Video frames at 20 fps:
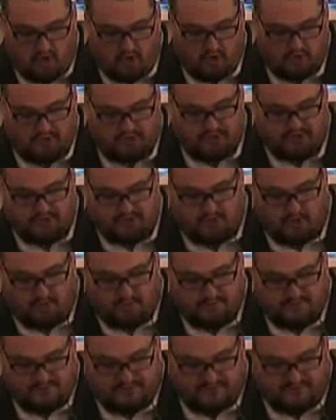who
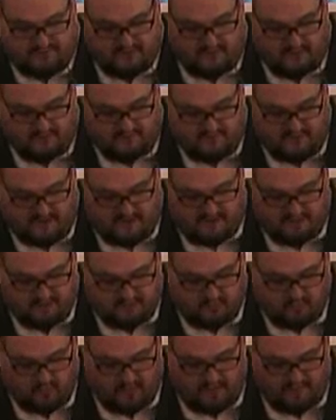disturbs the seas and
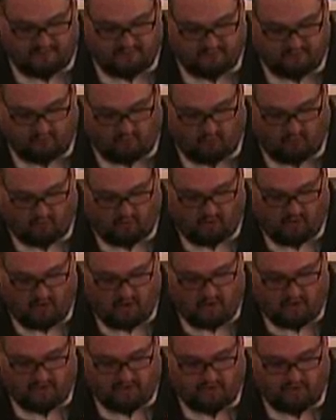its waves roar,
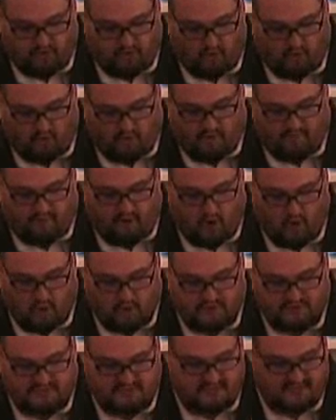the Lord of
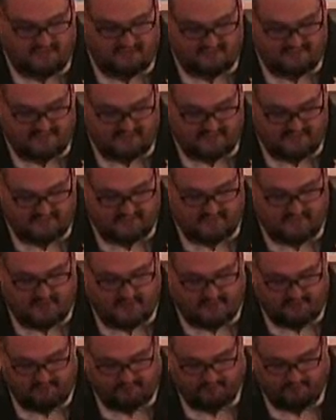hosts is his
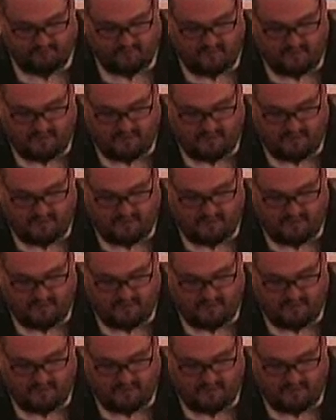name.